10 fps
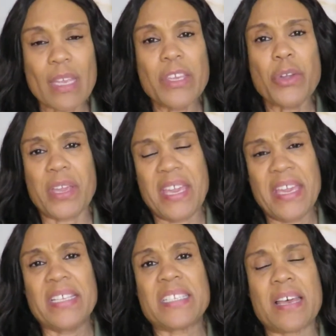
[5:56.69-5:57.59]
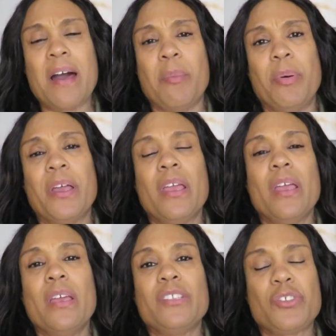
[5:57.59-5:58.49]
your hands up
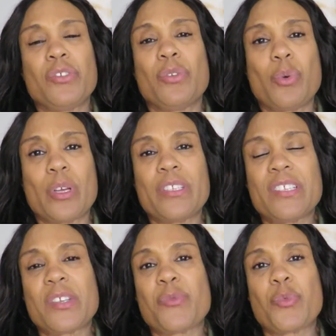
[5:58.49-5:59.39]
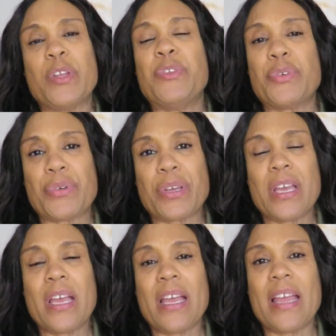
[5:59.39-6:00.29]
to the Lord, to surrender
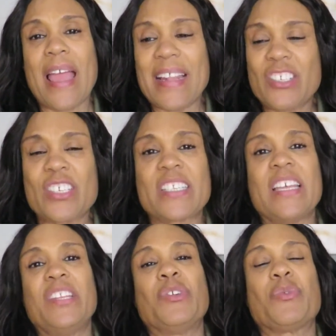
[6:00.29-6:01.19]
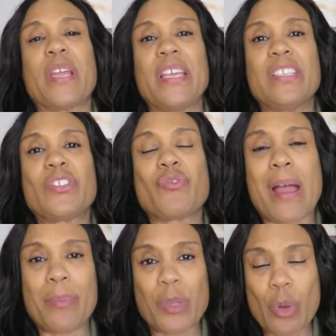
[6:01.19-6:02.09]
and just let the reins drop.